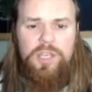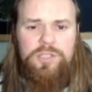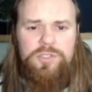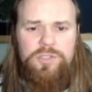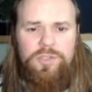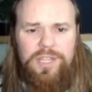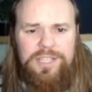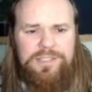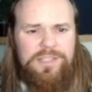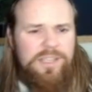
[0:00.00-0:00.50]

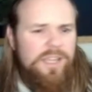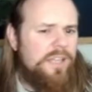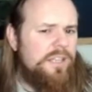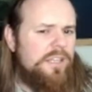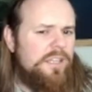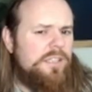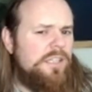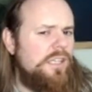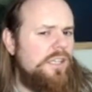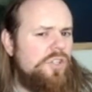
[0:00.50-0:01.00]
so that's kind
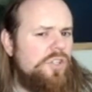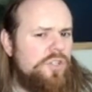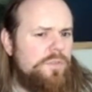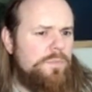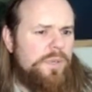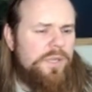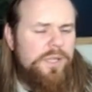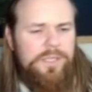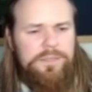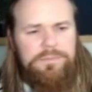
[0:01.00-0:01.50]
of niche,
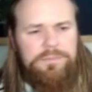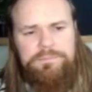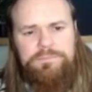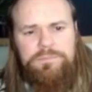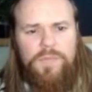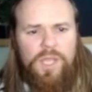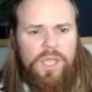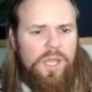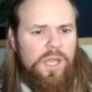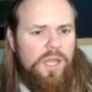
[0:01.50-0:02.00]
but
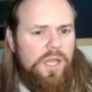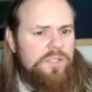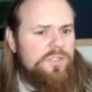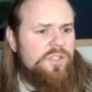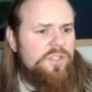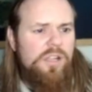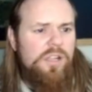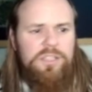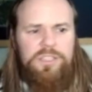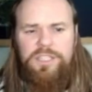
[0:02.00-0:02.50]

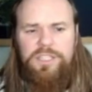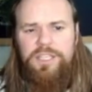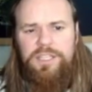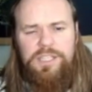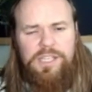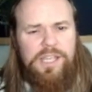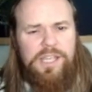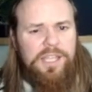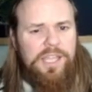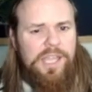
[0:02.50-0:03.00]
solidly in
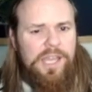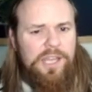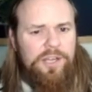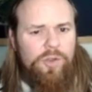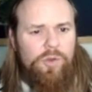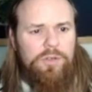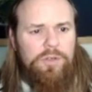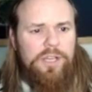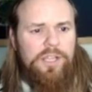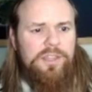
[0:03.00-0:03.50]
the A category.